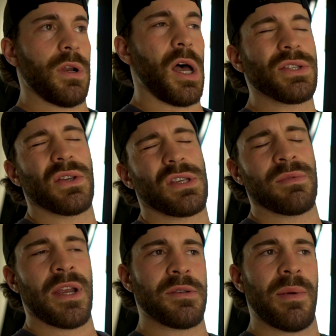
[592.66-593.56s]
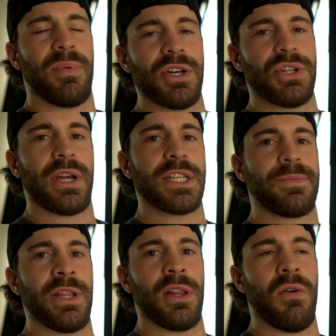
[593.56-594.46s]
also sometimes my blood sugar gets
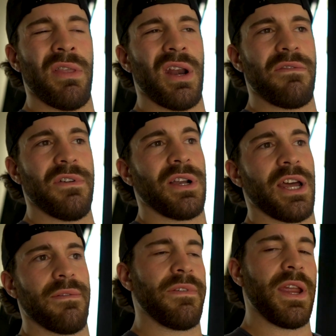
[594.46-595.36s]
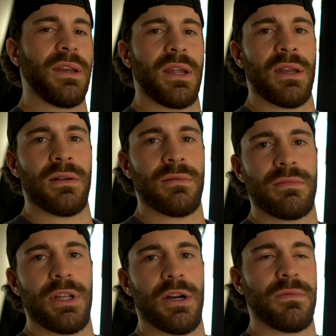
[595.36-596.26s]
pretty low and then I feel kind of faint, and
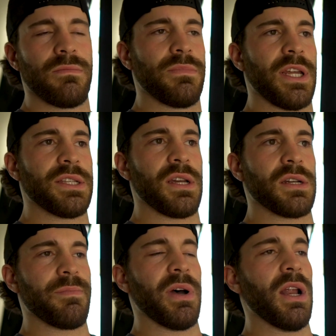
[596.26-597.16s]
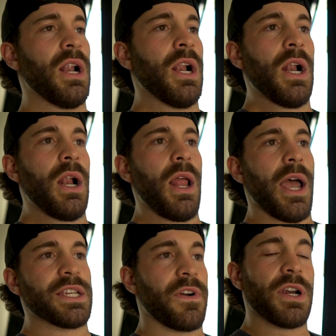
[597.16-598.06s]
you know, that sucks. But
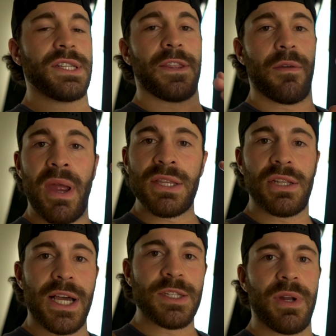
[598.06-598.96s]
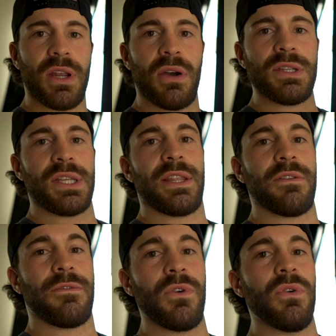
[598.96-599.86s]
as far as like the mental aspect goes, like
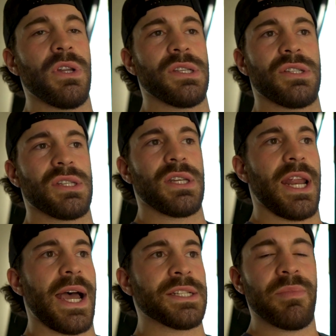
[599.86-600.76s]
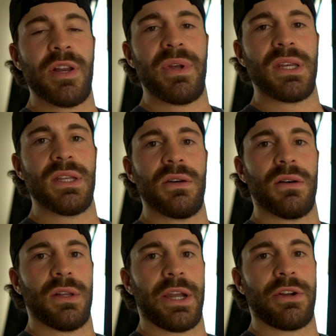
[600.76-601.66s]
the food is just, it hasn't been a big
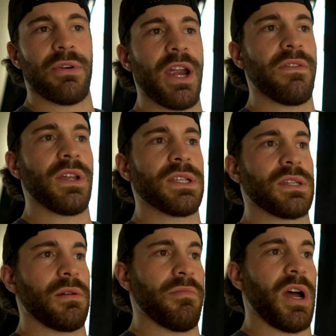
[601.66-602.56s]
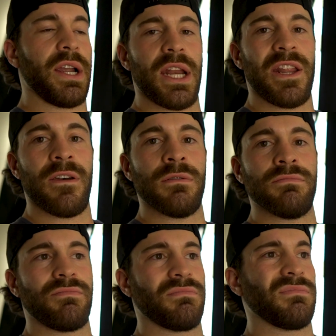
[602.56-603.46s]
deal. Like cravings, I'm not getting them.